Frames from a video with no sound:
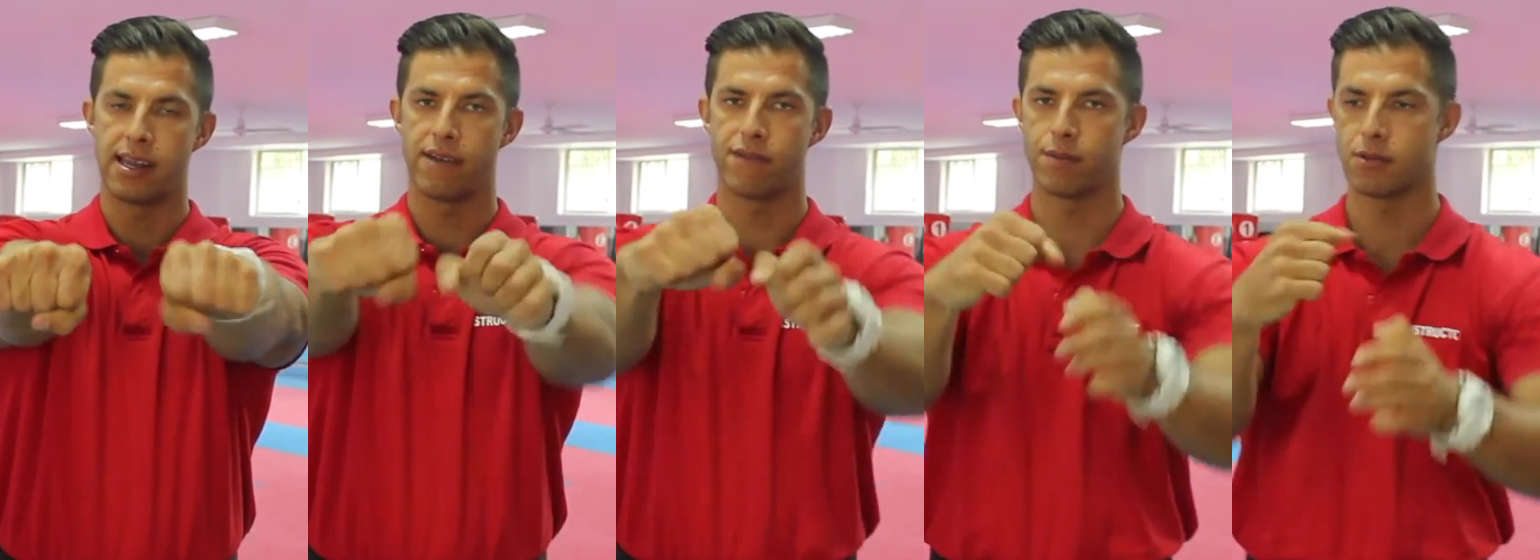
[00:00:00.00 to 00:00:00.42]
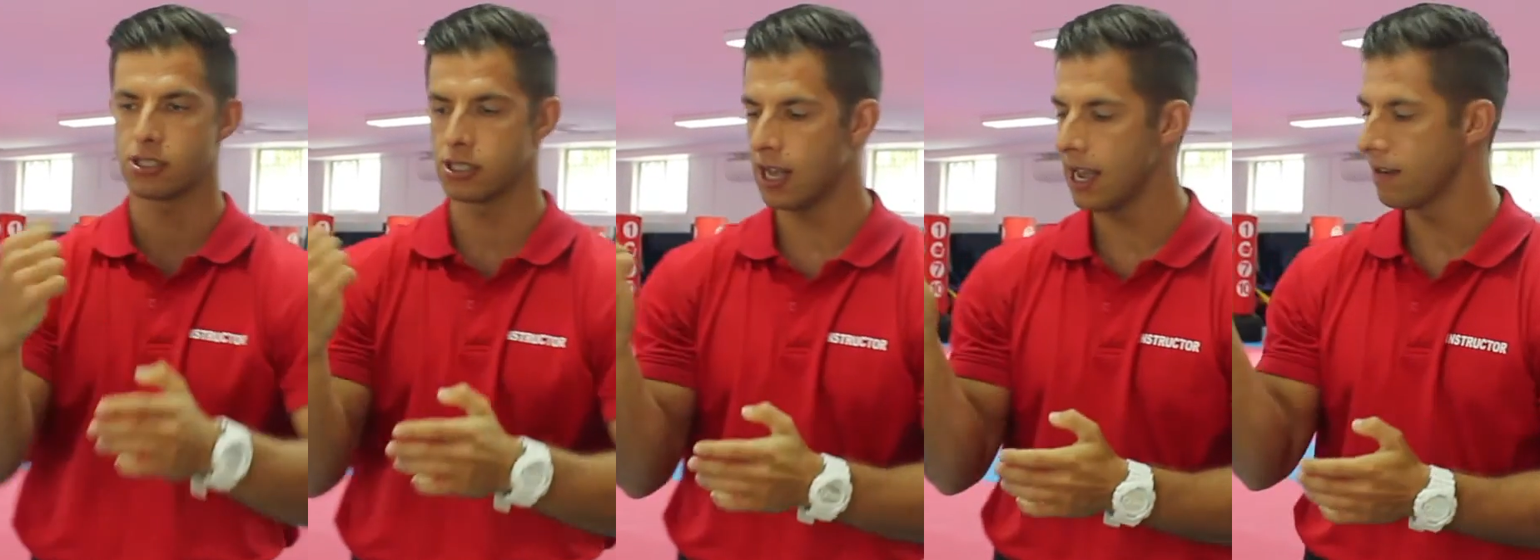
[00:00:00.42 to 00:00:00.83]
Now from the
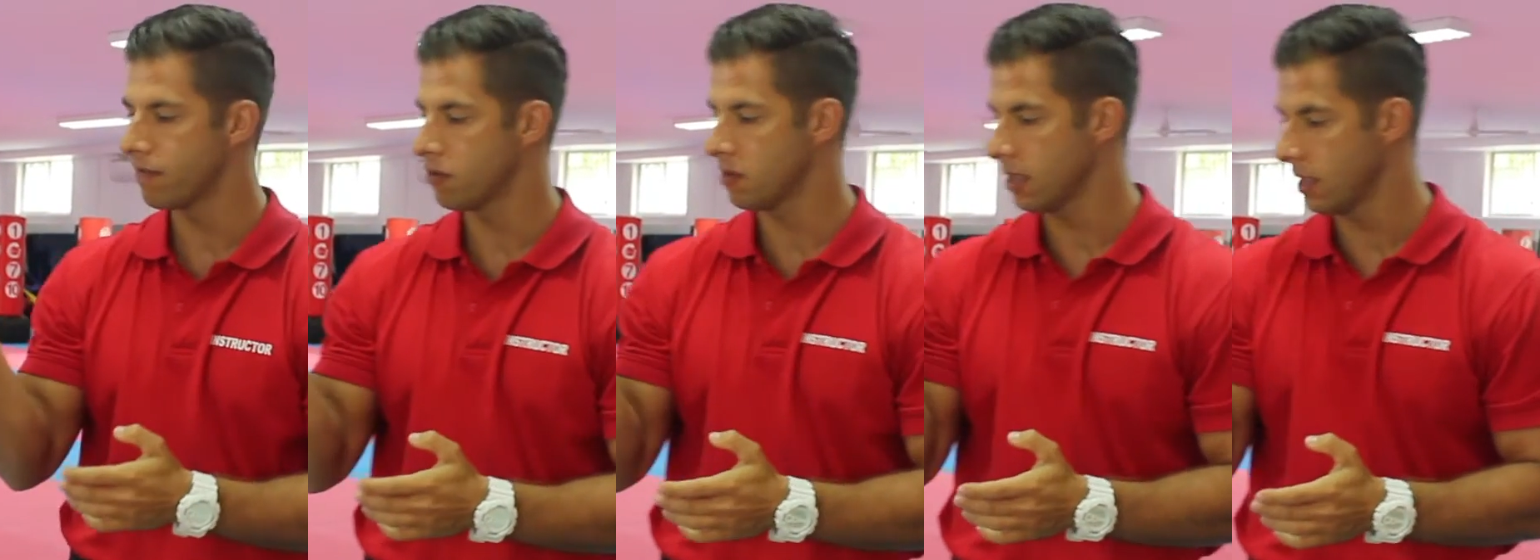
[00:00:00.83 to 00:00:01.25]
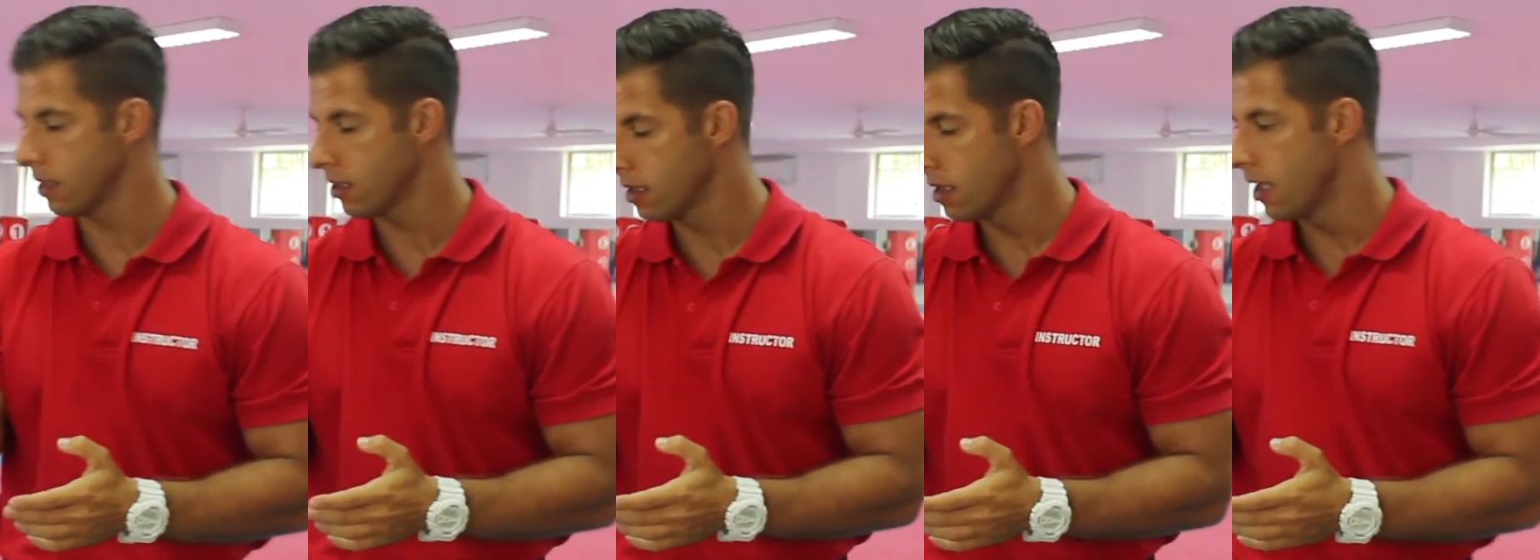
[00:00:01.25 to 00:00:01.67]
side, from here,
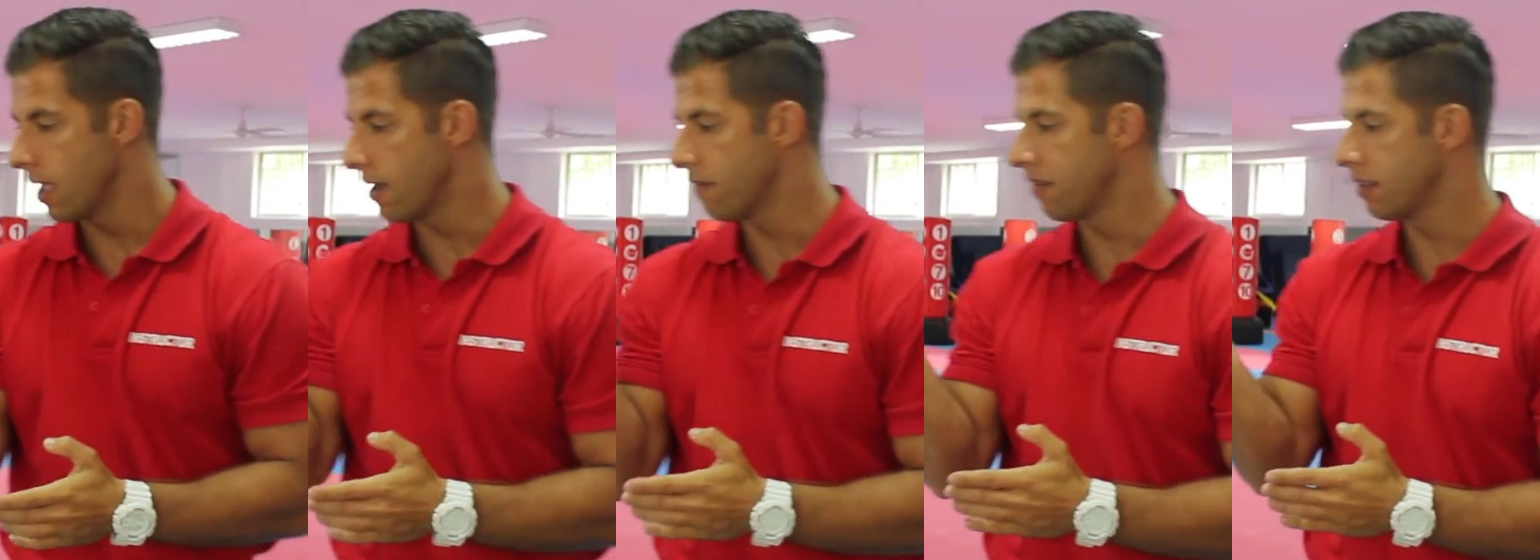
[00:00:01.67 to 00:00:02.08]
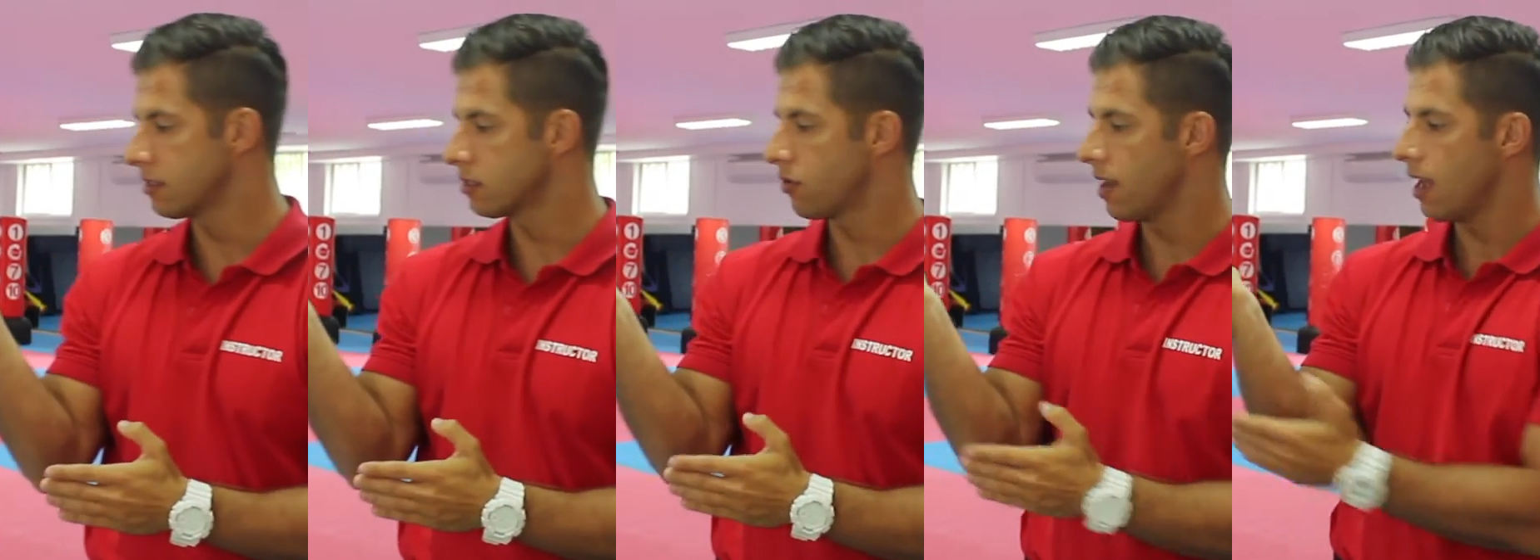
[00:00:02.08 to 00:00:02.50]
our
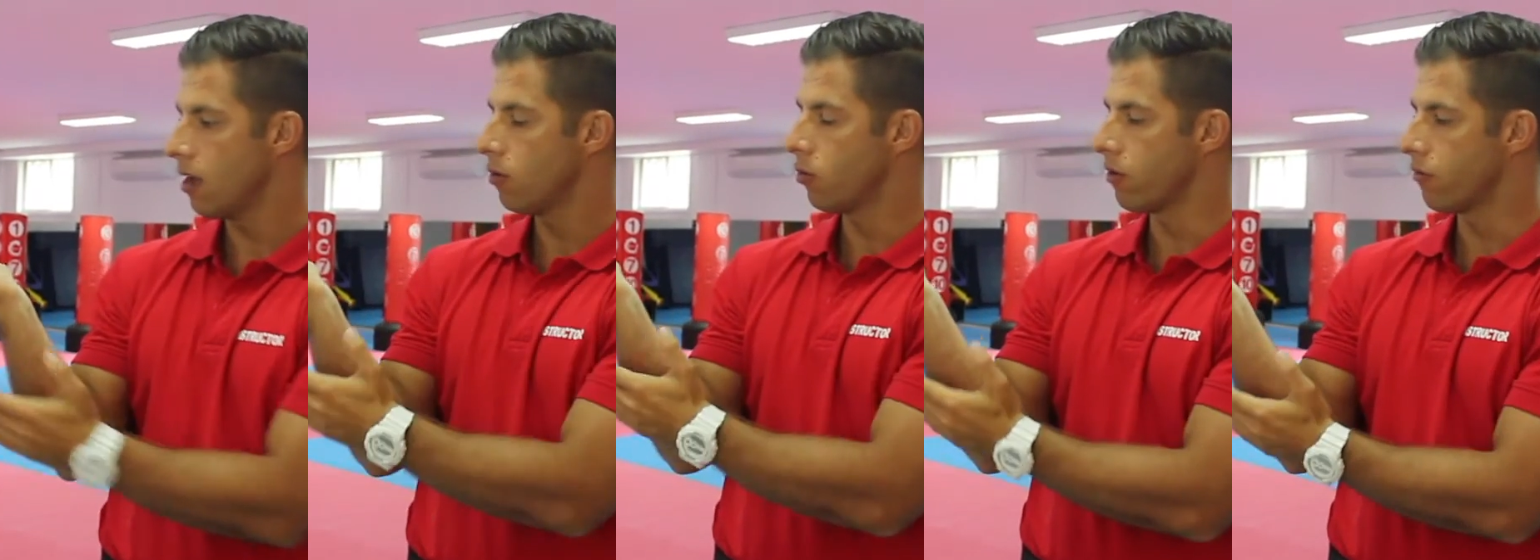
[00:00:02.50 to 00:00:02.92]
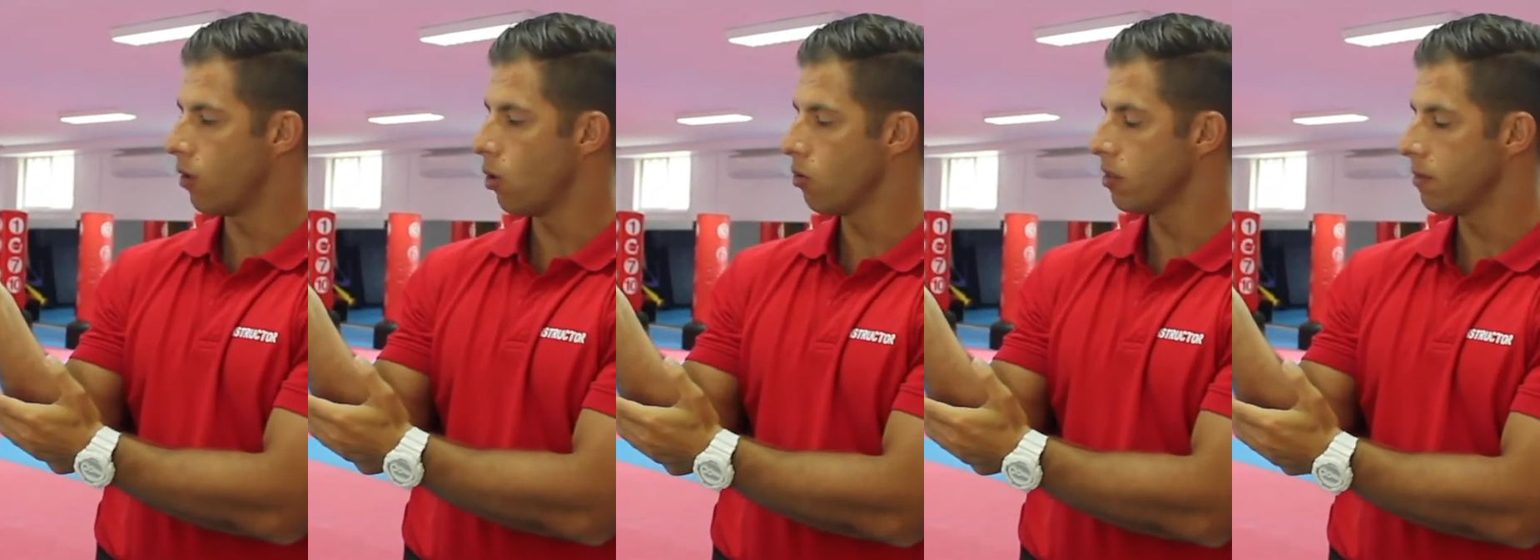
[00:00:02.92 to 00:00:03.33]
fingers are out, we
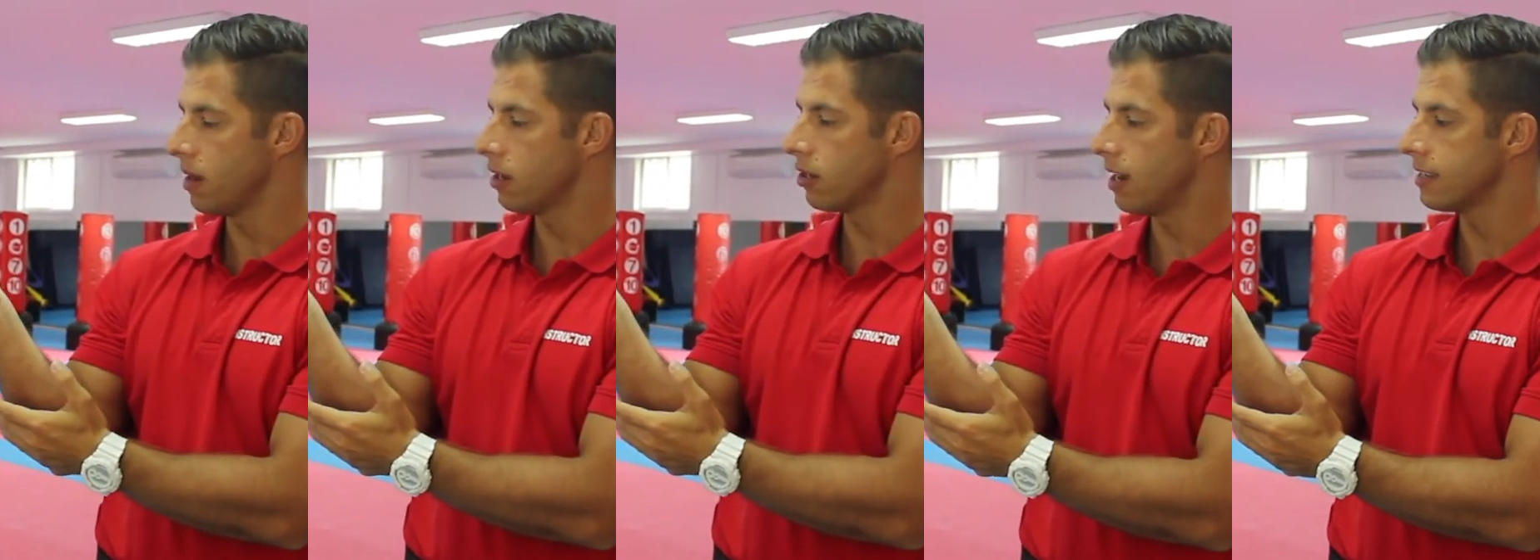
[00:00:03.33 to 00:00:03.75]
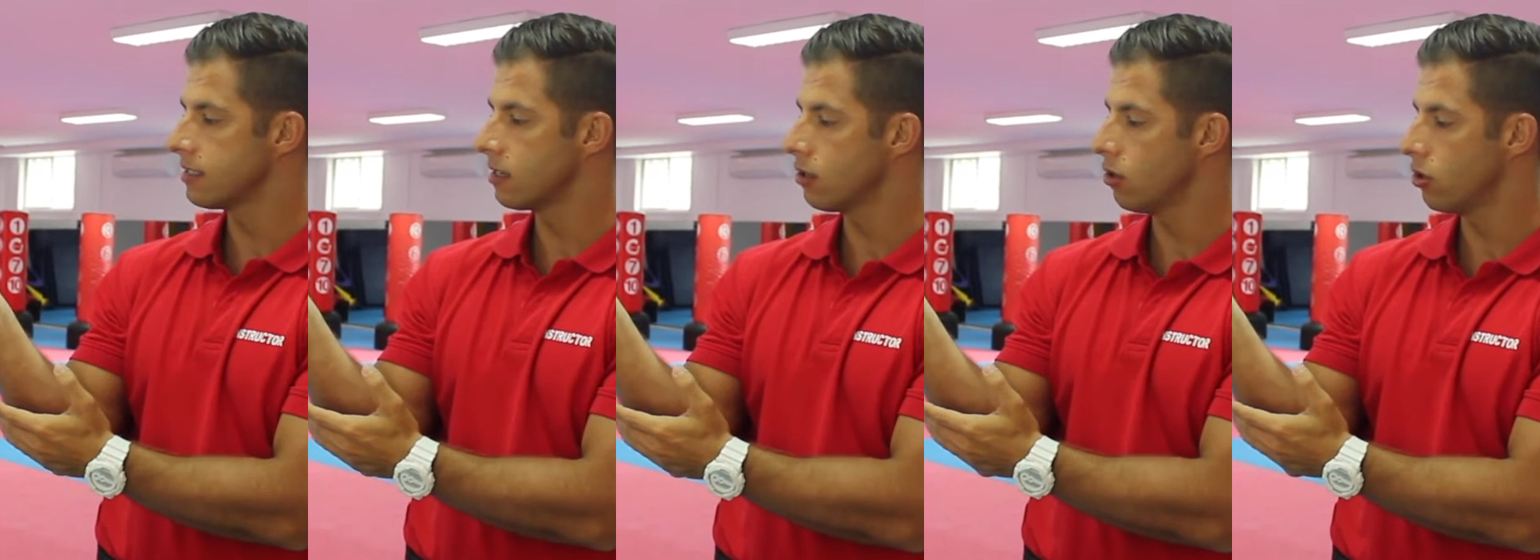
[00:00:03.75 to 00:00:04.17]
roll them in
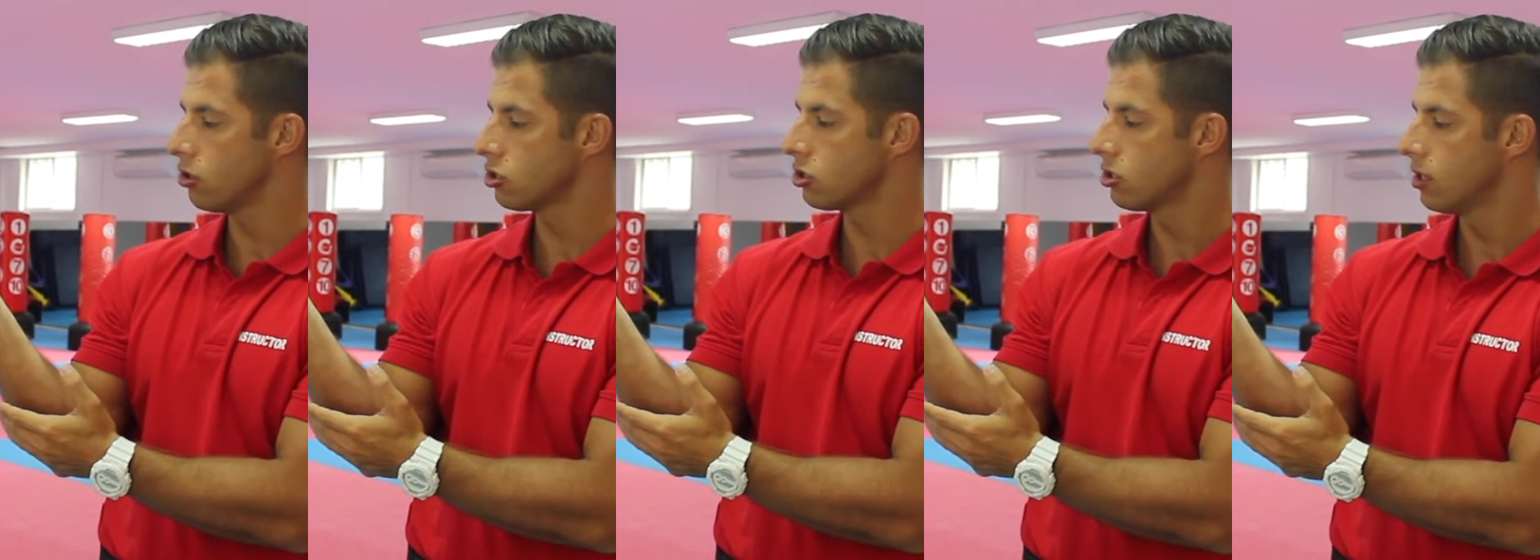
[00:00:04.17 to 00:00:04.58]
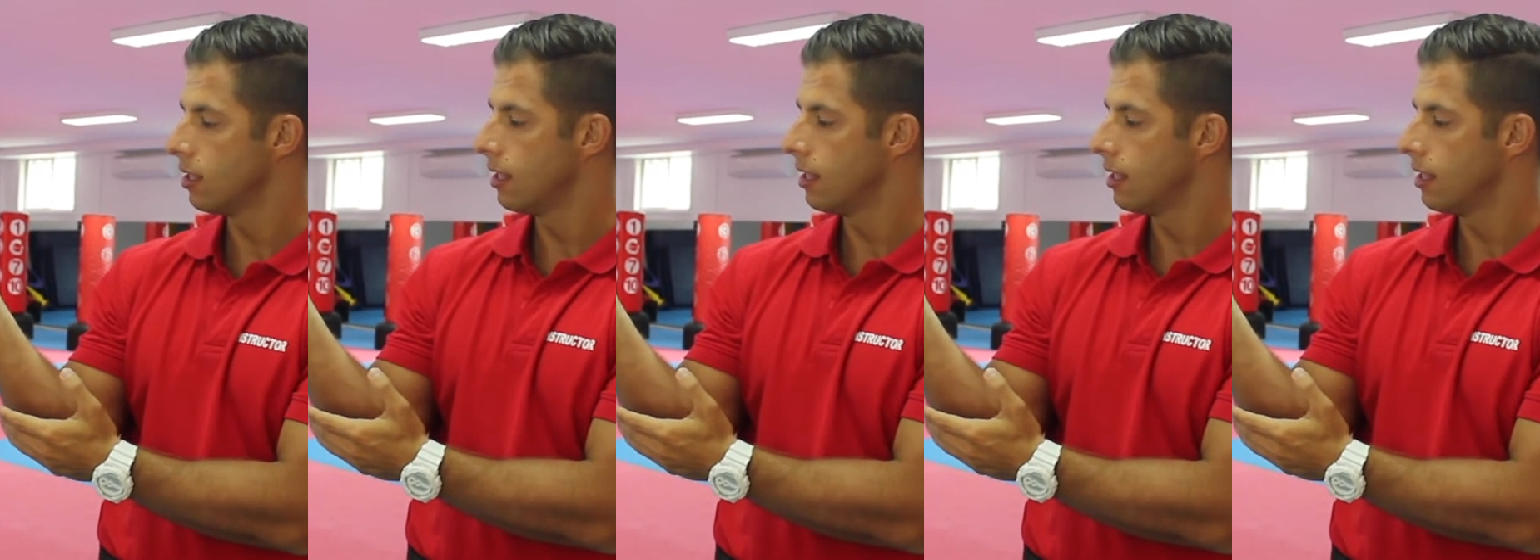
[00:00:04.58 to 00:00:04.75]
nice and close.